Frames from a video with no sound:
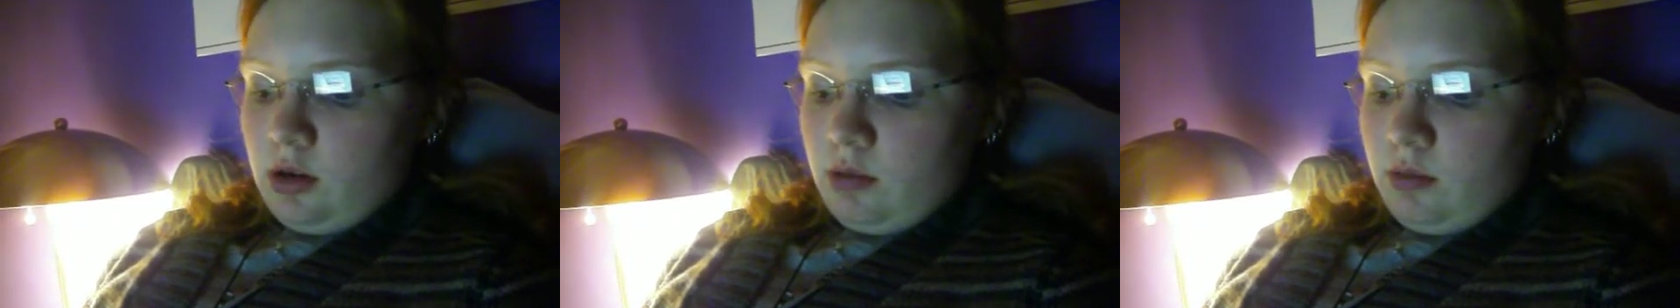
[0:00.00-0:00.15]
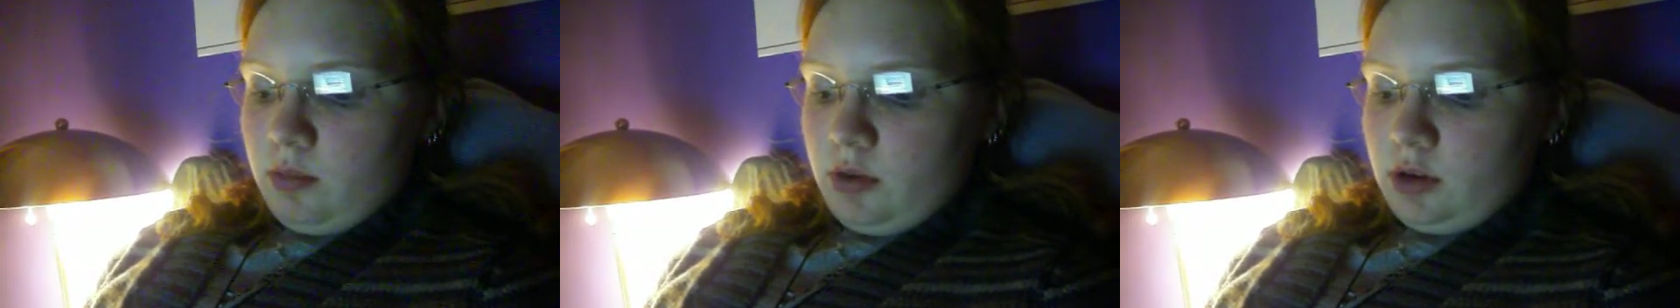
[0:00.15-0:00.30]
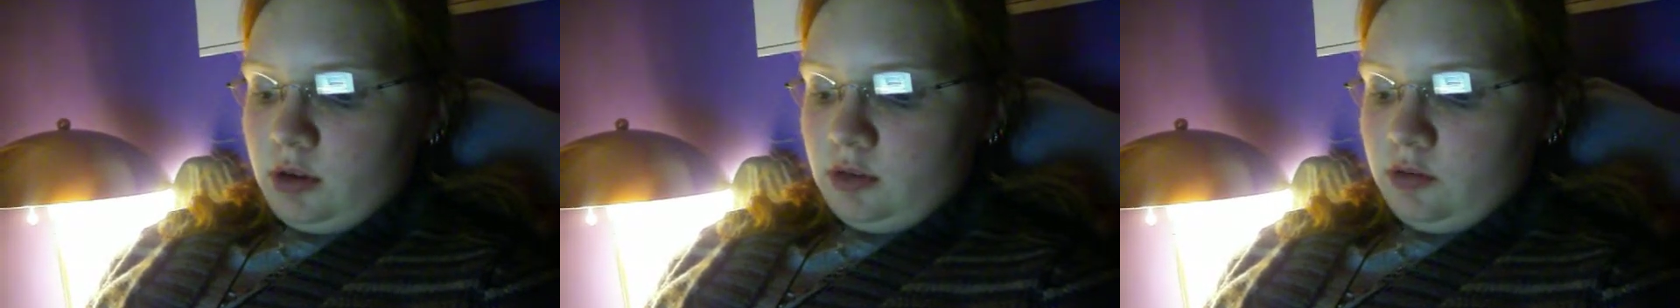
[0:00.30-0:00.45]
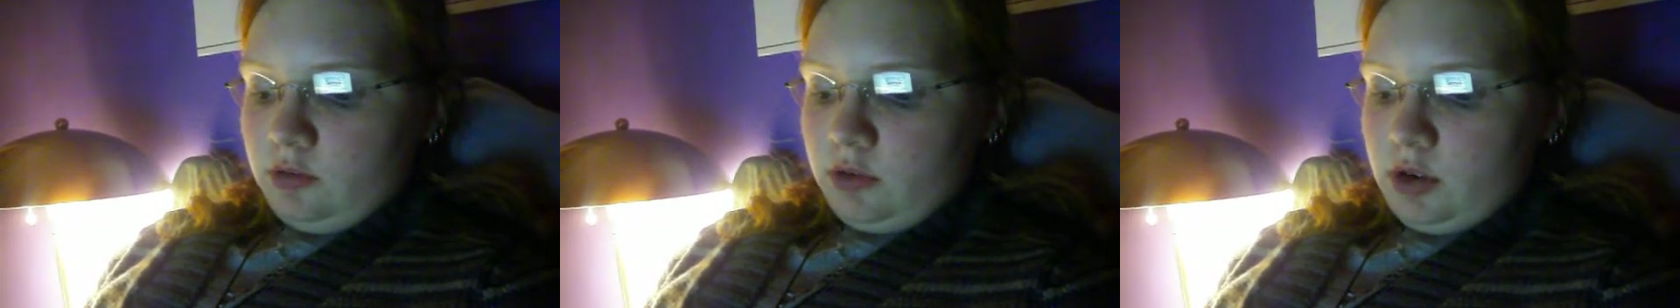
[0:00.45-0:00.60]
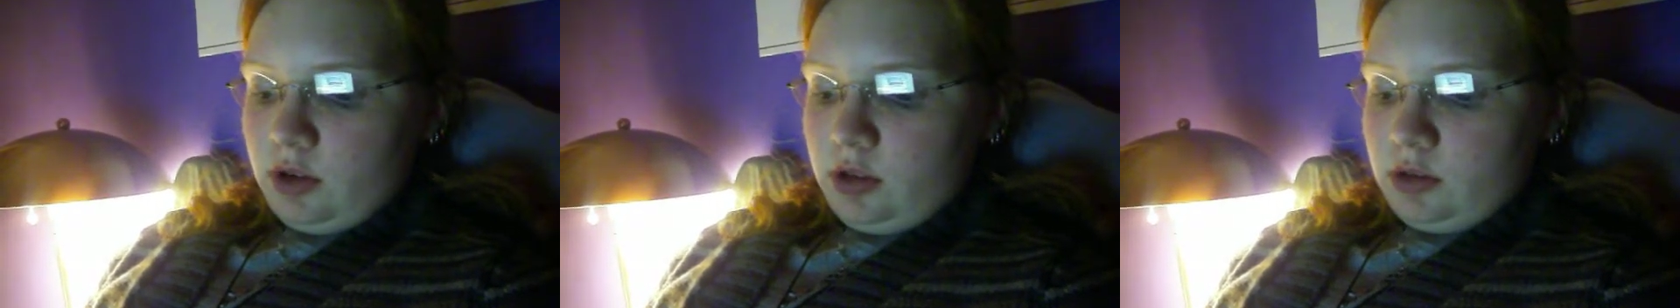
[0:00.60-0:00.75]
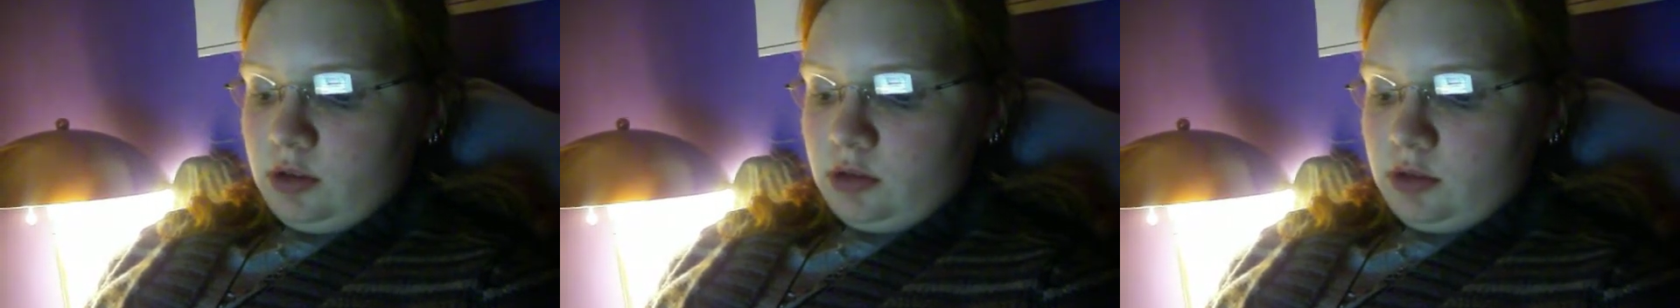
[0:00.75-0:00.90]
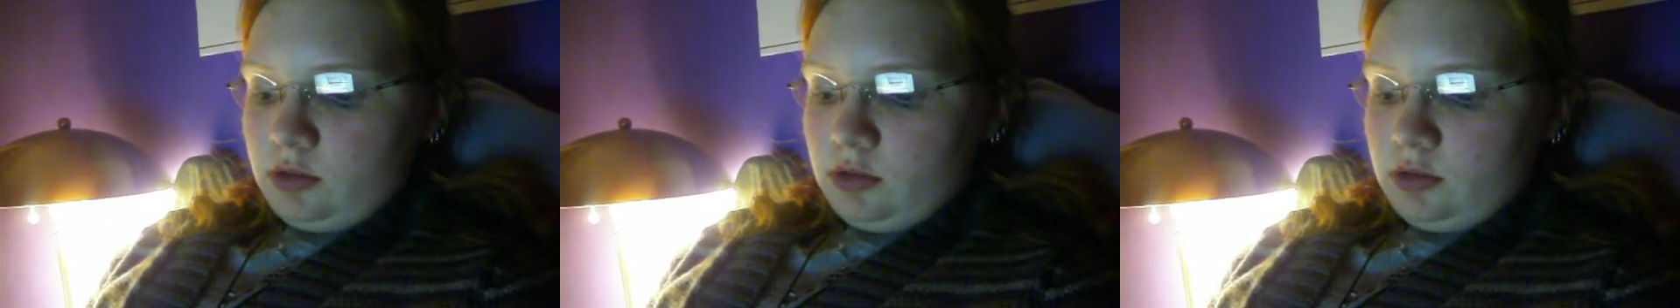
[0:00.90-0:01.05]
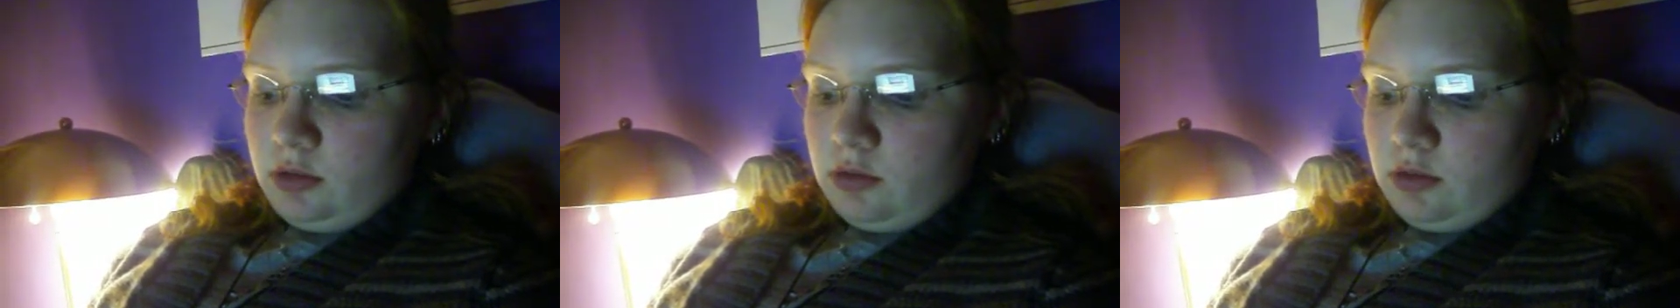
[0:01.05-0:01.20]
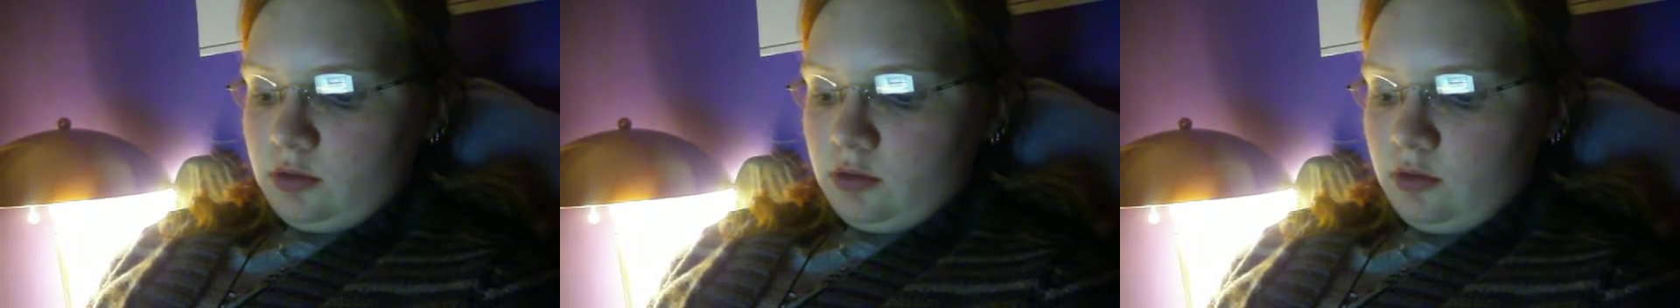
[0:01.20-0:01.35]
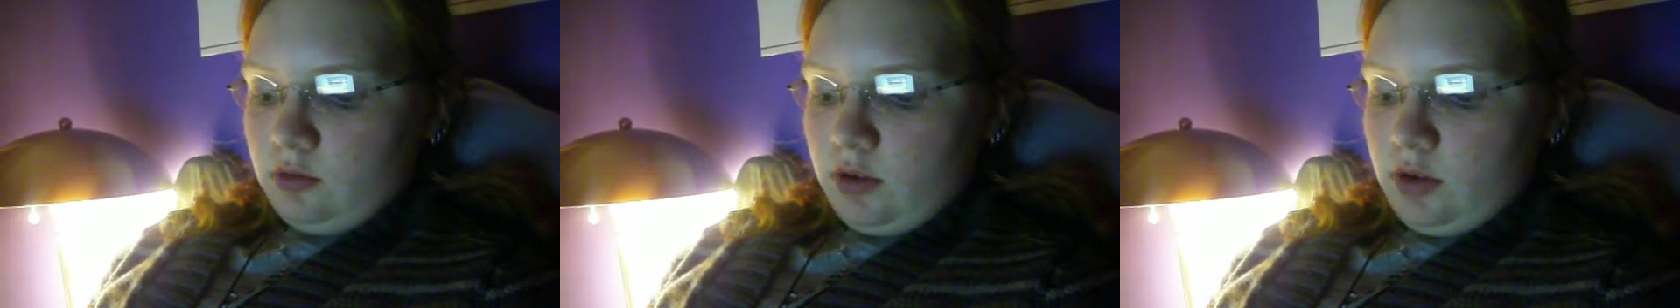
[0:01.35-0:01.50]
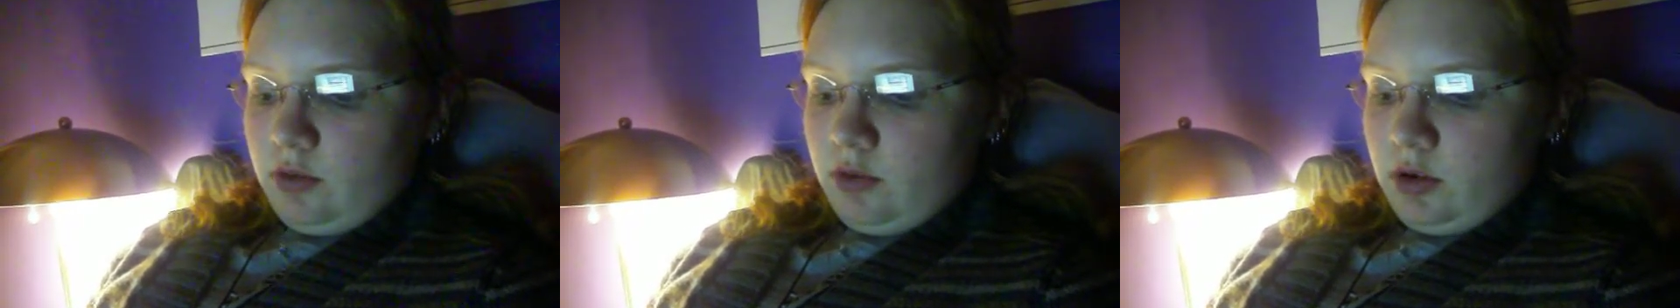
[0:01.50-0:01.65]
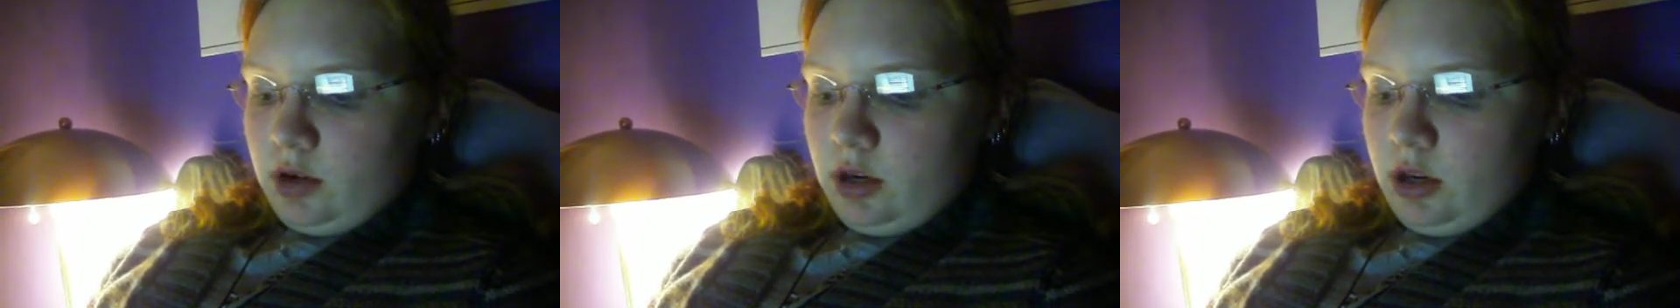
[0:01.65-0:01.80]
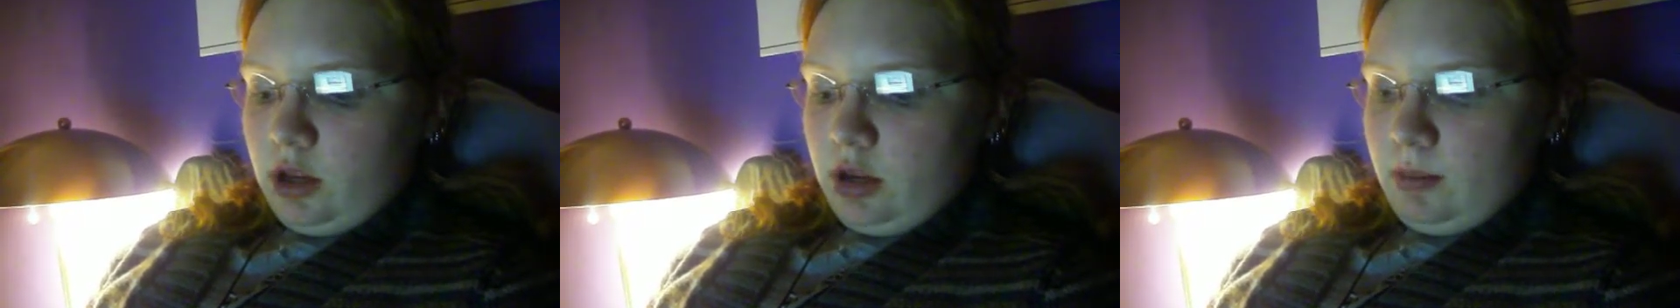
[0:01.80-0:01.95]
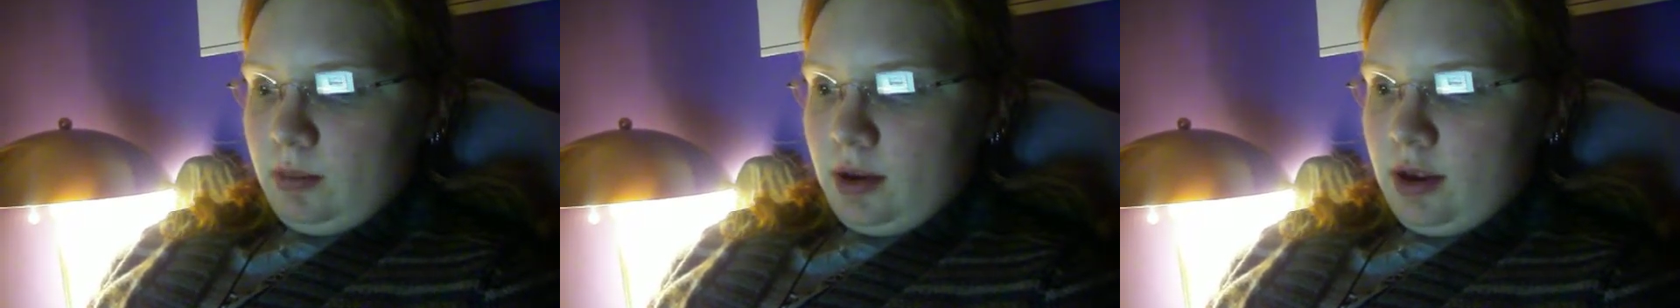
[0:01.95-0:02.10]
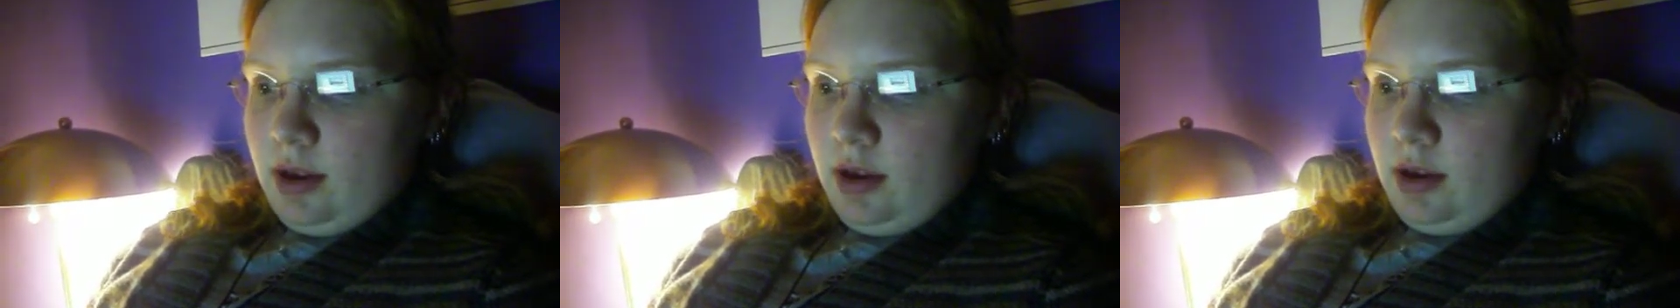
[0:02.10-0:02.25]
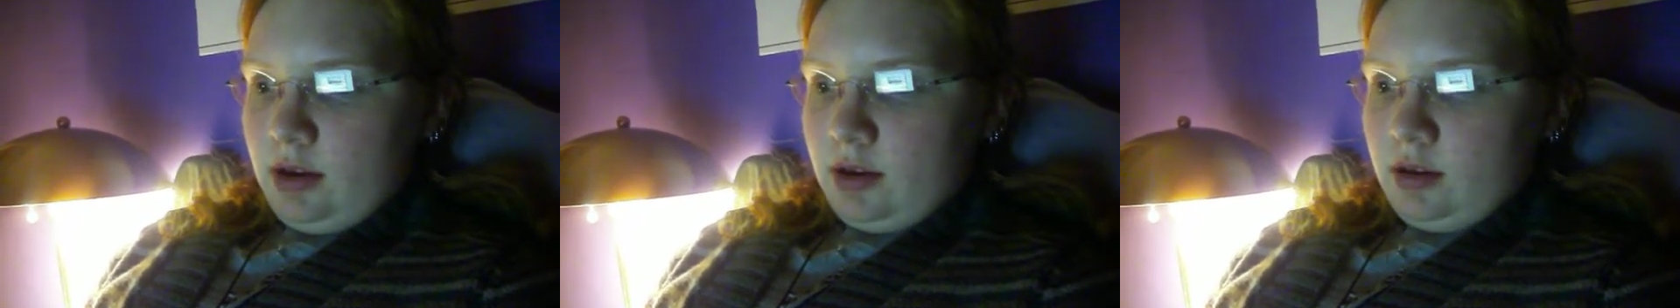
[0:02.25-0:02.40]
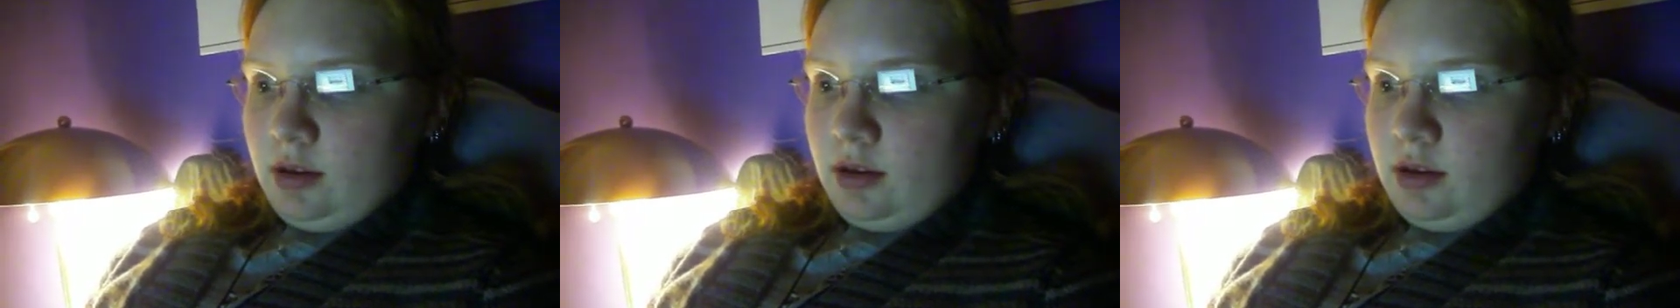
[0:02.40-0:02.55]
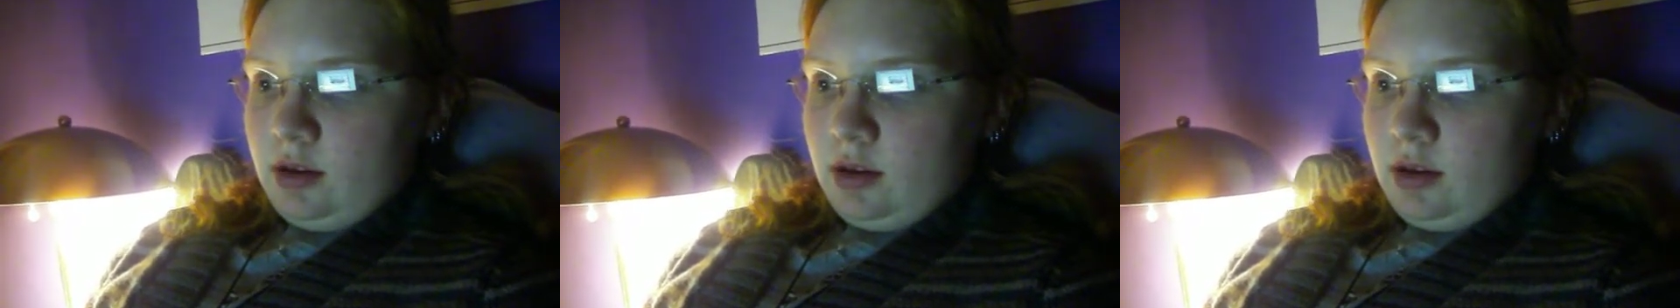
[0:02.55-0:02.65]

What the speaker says: best friend's favorite name and